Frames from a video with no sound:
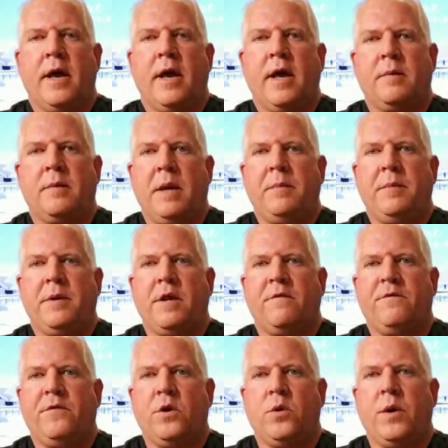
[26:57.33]
and maybe in
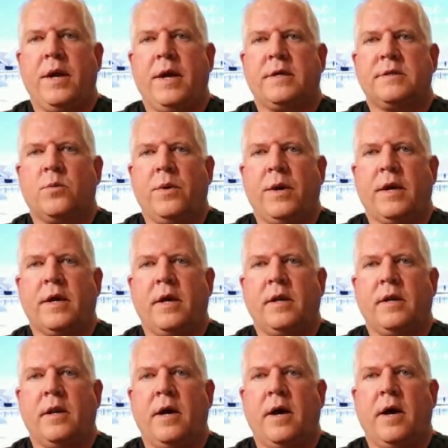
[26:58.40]
a few weeks we
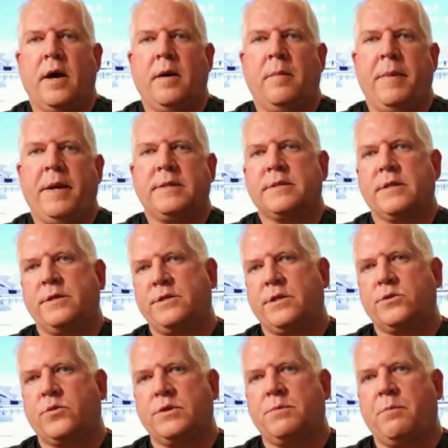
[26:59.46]
can basically
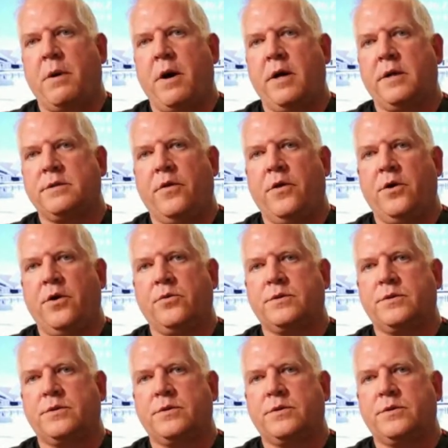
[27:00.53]
just respond to those.